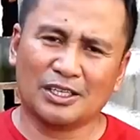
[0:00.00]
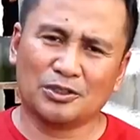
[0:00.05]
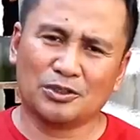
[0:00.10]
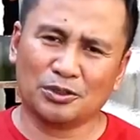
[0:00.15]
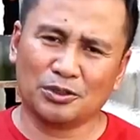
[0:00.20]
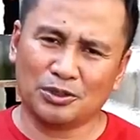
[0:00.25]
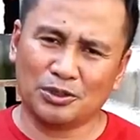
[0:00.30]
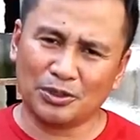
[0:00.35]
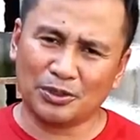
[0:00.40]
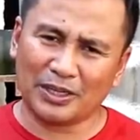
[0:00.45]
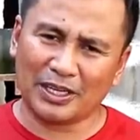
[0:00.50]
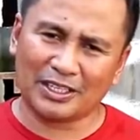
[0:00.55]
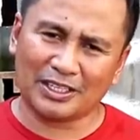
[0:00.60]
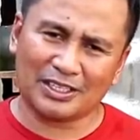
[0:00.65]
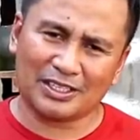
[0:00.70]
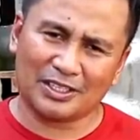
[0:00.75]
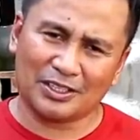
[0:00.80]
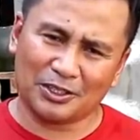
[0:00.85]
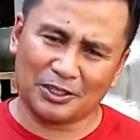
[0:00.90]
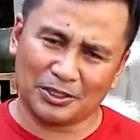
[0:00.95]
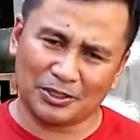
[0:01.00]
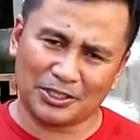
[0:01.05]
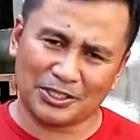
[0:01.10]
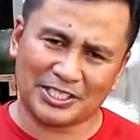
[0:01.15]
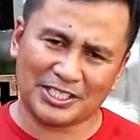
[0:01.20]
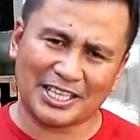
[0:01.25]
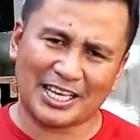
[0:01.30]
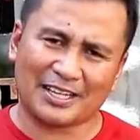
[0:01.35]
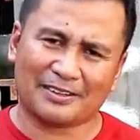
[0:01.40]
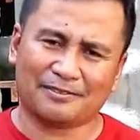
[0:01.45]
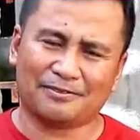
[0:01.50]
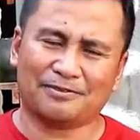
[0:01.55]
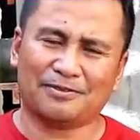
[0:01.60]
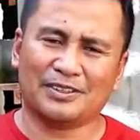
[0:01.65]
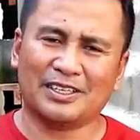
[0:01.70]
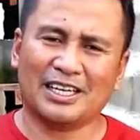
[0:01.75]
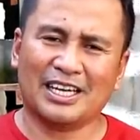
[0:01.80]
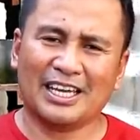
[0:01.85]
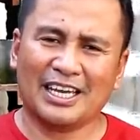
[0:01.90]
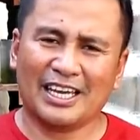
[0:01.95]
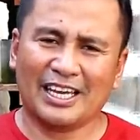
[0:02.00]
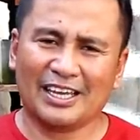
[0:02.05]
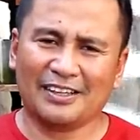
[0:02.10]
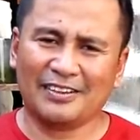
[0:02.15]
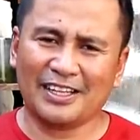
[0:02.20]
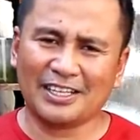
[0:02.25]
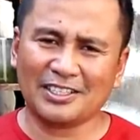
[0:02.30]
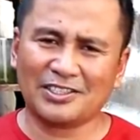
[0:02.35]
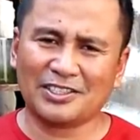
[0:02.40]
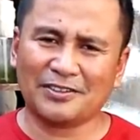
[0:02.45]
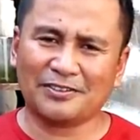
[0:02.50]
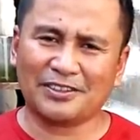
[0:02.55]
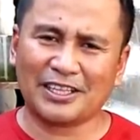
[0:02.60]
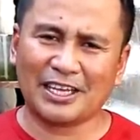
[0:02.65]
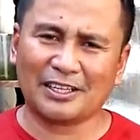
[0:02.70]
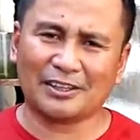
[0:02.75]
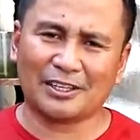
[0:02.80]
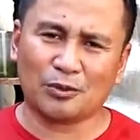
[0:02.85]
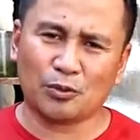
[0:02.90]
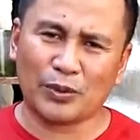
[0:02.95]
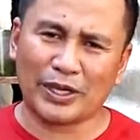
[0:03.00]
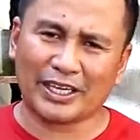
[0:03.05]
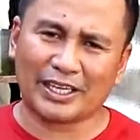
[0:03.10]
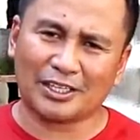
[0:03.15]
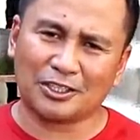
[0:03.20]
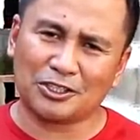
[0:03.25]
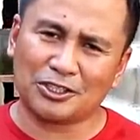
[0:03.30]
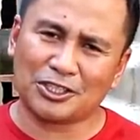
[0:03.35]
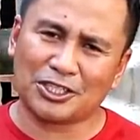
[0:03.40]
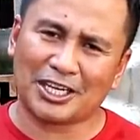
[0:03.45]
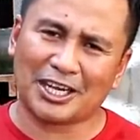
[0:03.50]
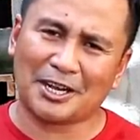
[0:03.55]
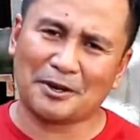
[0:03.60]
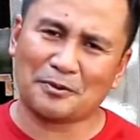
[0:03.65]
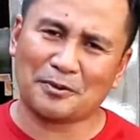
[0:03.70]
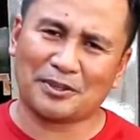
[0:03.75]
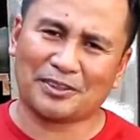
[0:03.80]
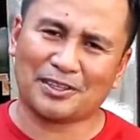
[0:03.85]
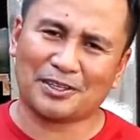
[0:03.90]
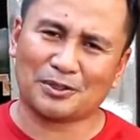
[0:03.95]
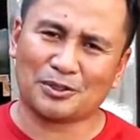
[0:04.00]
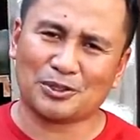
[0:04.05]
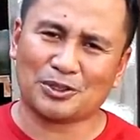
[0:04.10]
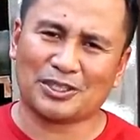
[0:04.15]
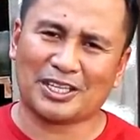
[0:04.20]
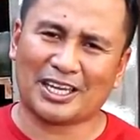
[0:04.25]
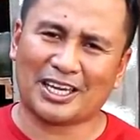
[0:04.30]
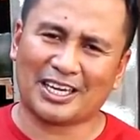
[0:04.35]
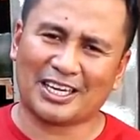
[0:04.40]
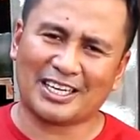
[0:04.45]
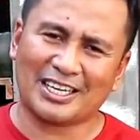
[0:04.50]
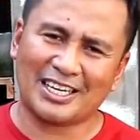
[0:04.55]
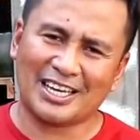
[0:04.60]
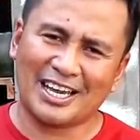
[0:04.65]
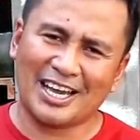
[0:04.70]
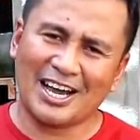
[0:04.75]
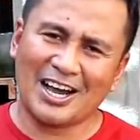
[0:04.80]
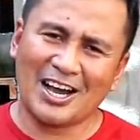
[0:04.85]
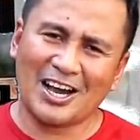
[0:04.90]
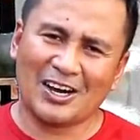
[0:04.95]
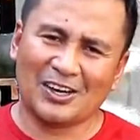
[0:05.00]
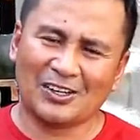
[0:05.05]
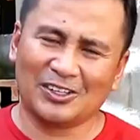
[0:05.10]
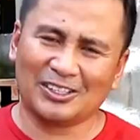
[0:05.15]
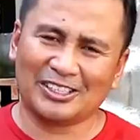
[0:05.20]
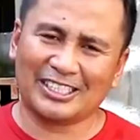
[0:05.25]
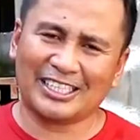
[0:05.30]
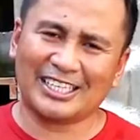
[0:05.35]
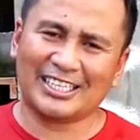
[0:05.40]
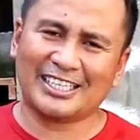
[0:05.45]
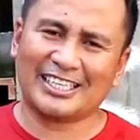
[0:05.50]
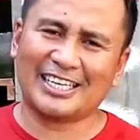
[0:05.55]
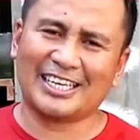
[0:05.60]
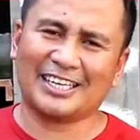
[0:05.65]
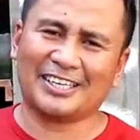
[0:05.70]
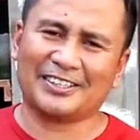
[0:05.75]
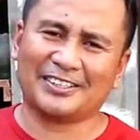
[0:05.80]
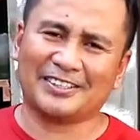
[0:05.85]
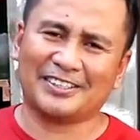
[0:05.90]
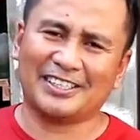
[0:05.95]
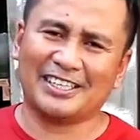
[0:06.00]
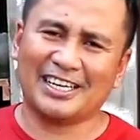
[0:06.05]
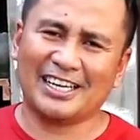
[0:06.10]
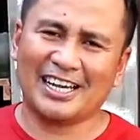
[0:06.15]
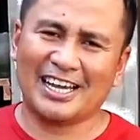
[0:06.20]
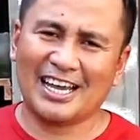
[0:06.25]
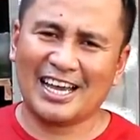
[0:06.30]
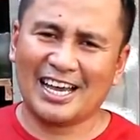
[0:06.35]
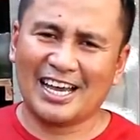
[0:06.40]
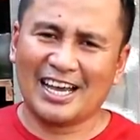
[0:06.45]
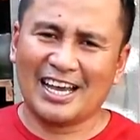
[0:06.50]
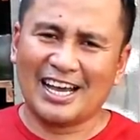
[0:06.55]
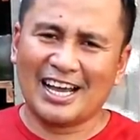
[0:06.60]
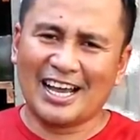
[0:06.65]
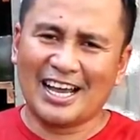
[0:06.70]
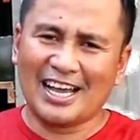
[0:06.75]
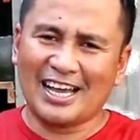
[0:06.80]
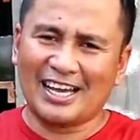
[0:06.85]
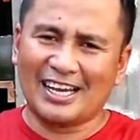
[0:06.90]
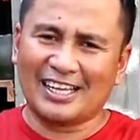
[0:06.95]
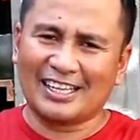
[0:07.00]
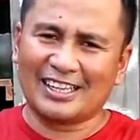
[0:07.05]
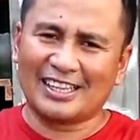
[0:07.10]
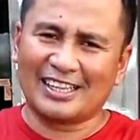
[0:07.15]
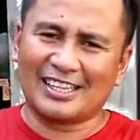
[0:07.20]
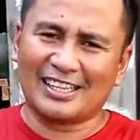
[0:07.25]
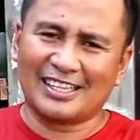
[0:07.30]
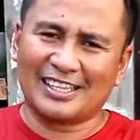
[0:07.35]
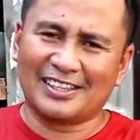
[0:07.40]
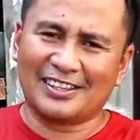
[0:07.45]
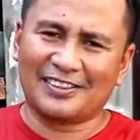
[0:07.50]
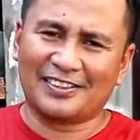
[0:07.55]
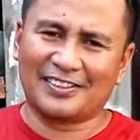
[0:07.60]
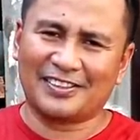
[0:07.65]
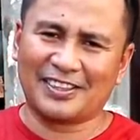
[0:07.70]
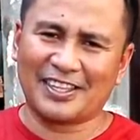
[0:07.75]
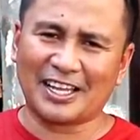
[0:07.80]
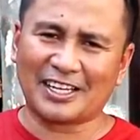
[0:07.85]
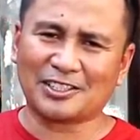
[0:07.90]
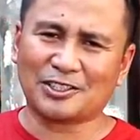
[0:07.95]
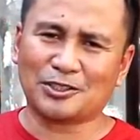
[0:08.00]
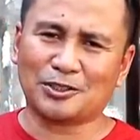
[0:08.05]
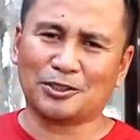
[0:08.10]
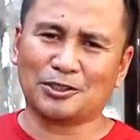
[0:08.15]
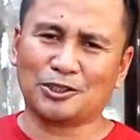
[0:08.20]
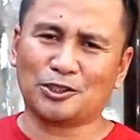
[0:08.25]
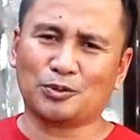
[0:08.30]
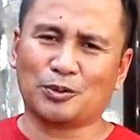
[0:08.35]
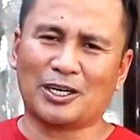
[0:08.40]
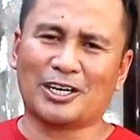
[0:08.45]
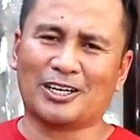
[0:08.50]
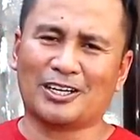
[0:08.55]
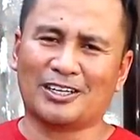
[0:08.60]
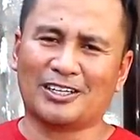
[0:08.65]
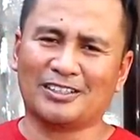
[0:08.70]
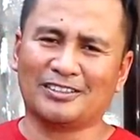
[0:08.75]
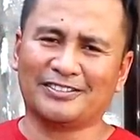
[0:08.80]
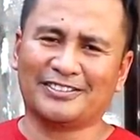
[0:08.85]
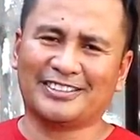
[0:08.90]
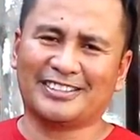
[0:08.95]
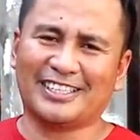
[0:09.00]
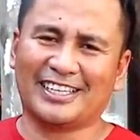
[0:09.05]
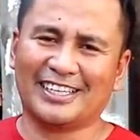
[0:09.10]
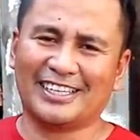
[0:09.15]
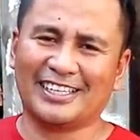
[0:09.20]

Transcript: to do it yourself, and that's the thing that we can share with you today, only here at Dexter's World.